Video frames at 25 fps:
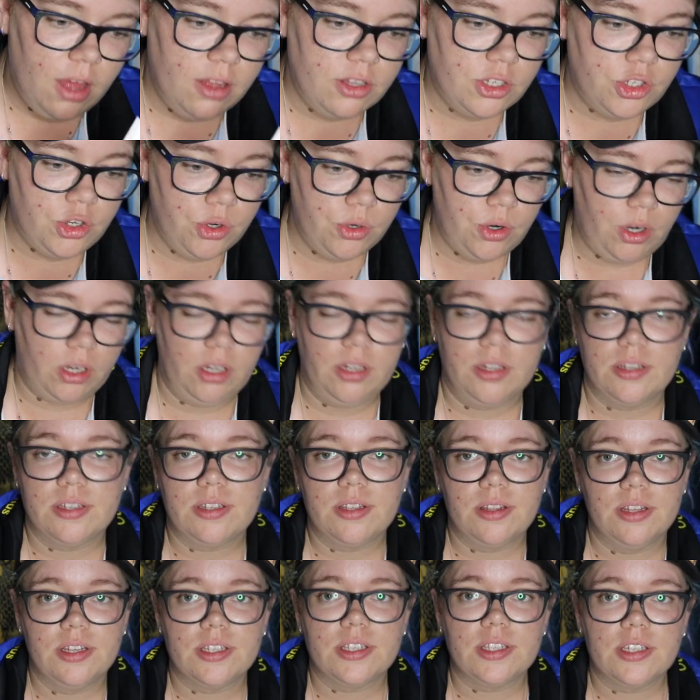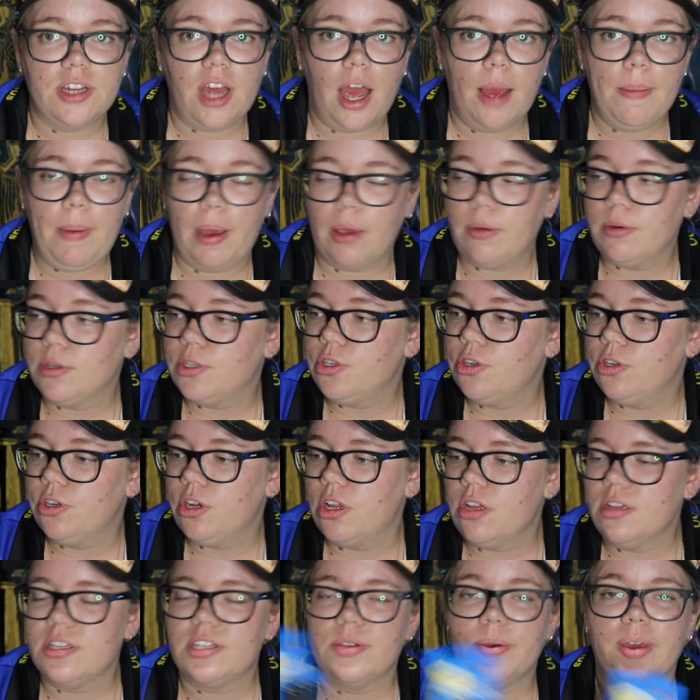$2. This entire pack was
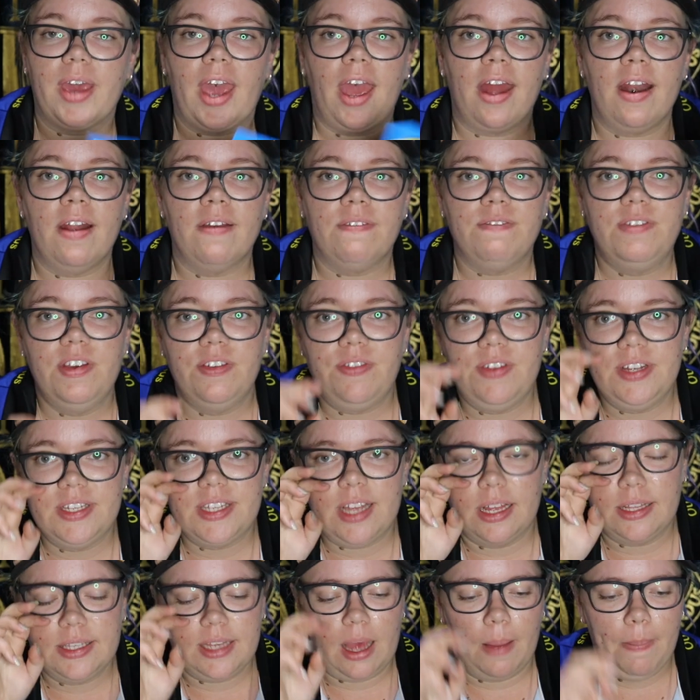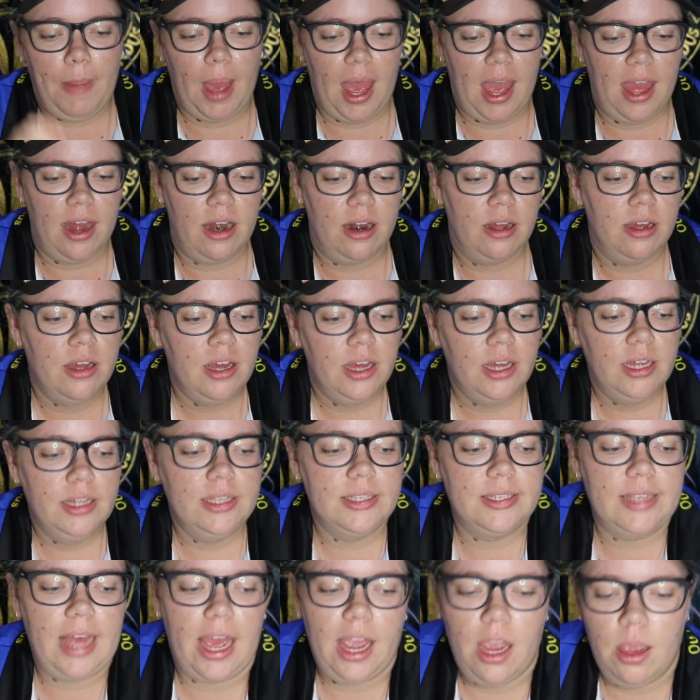$2, so again 50 cents a pen,
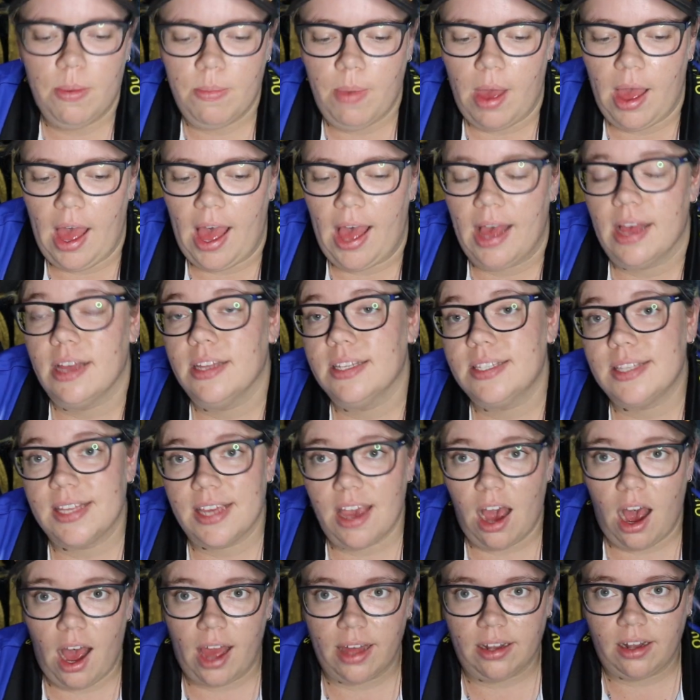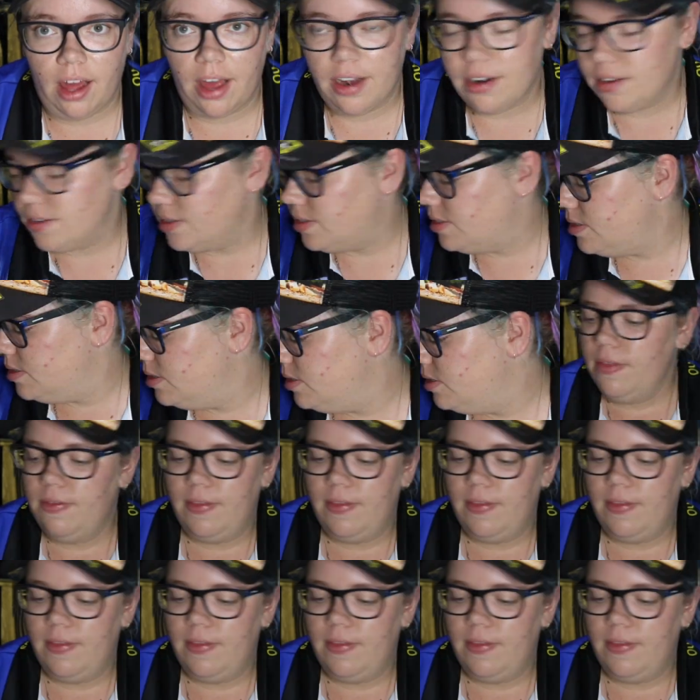same as the highlighters.